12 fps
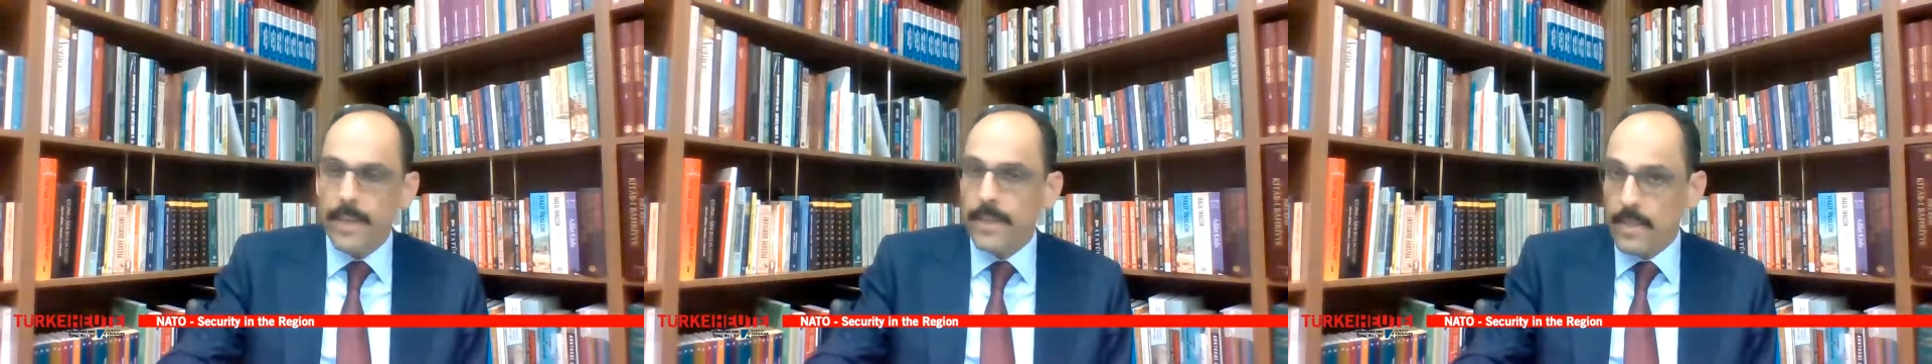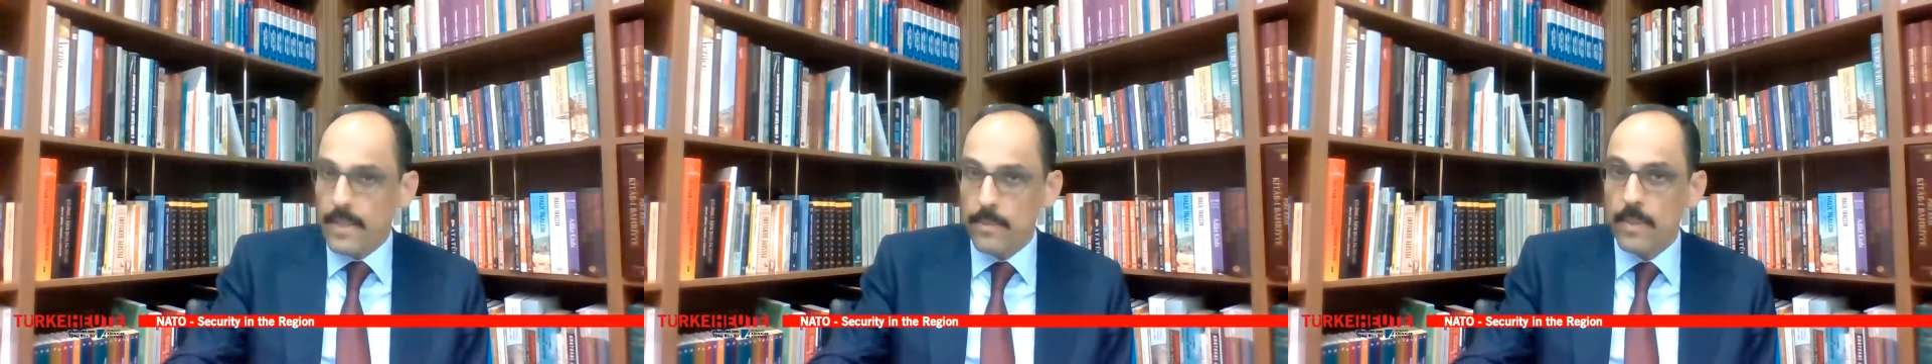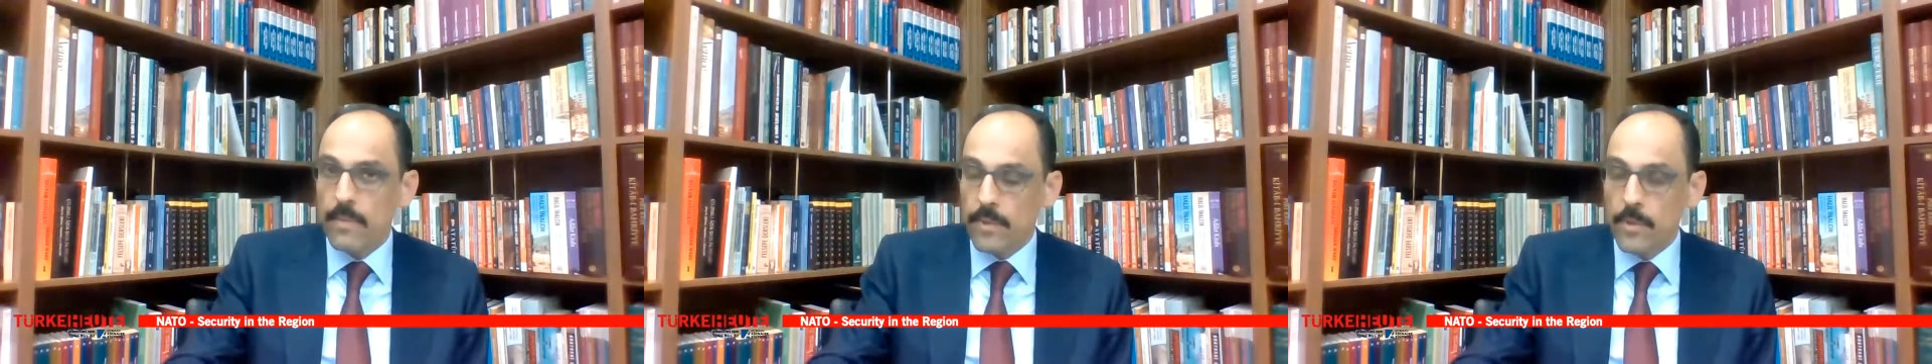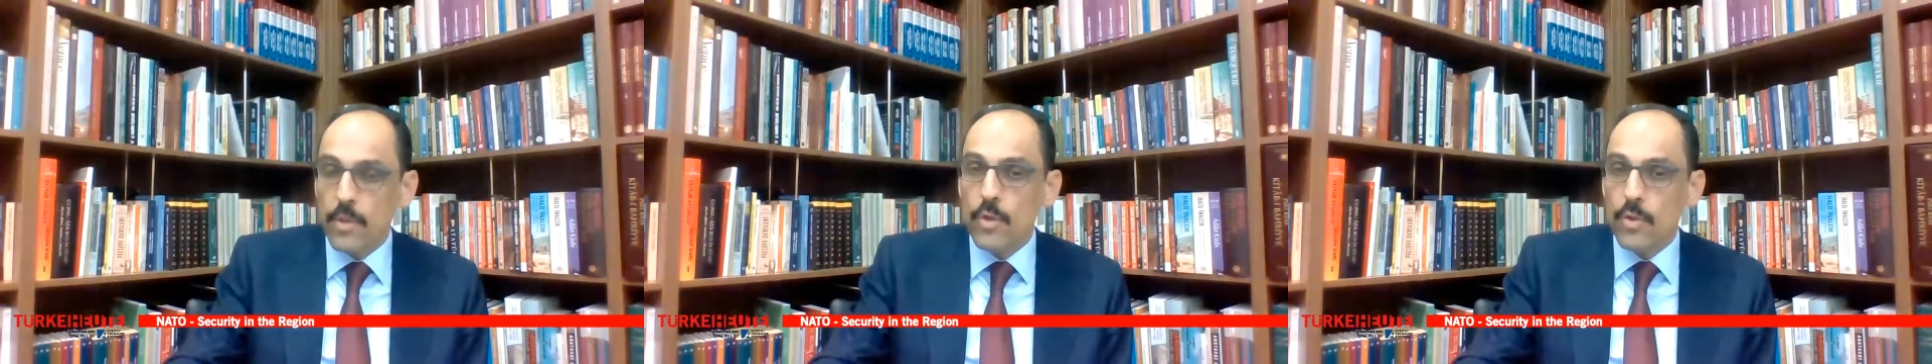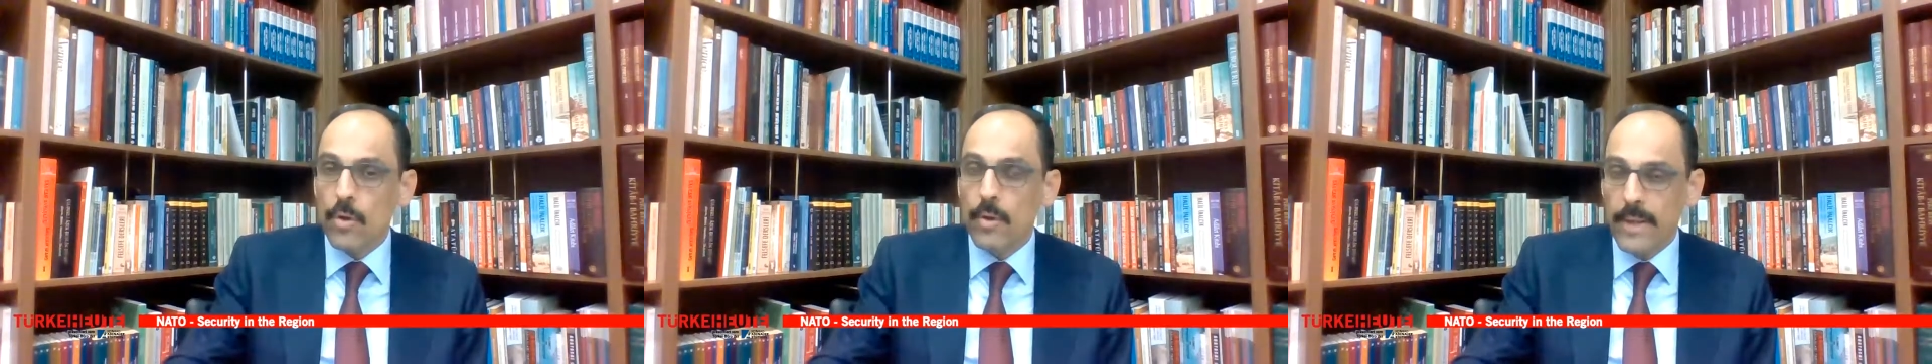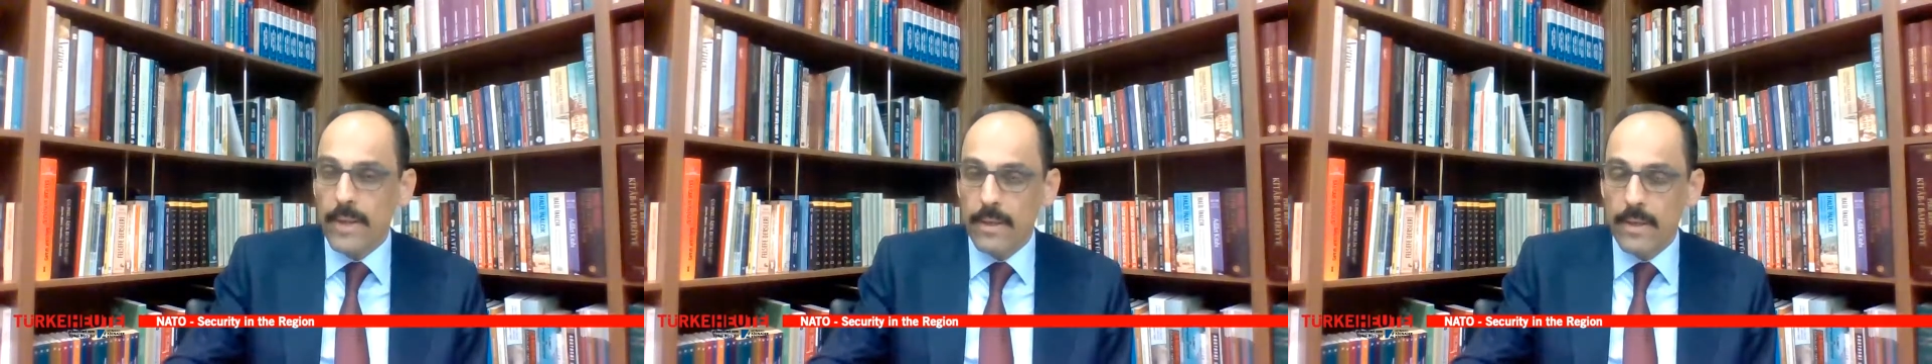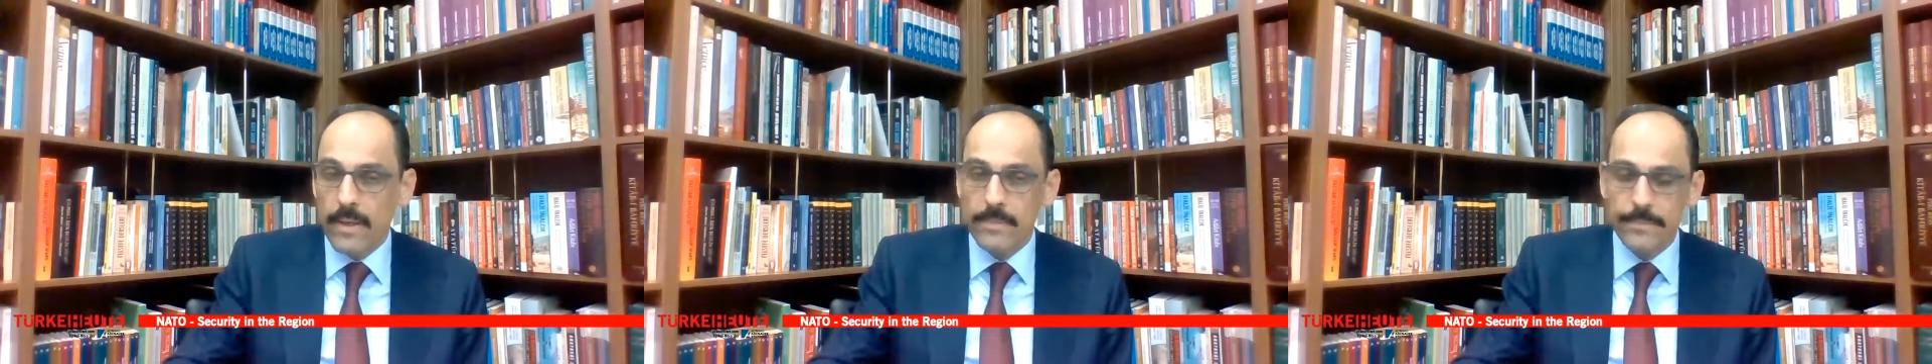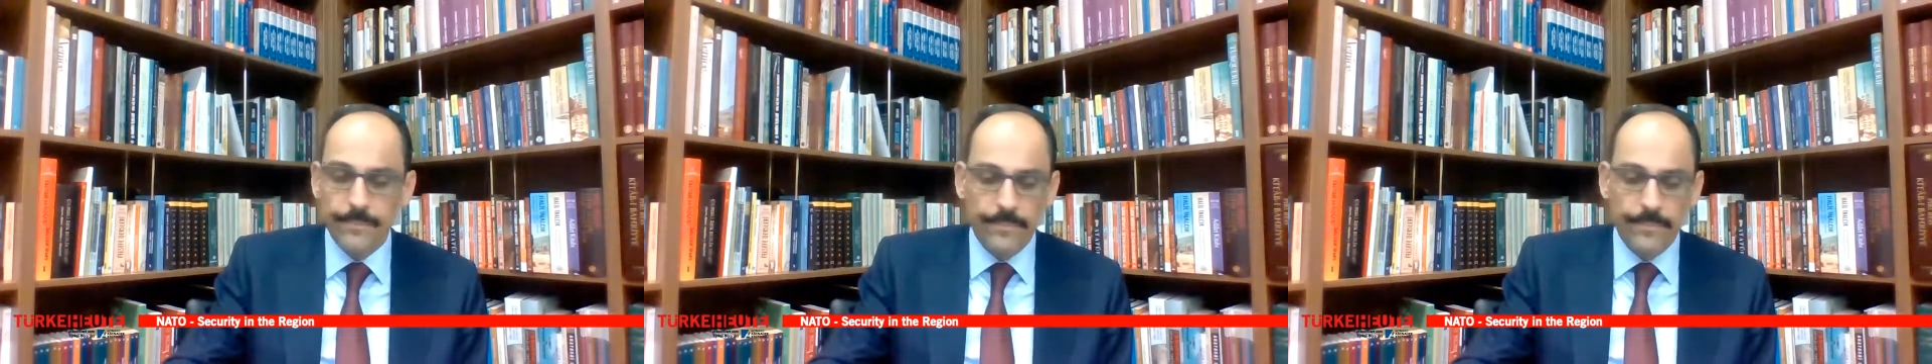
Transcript: and has been a very strong ally,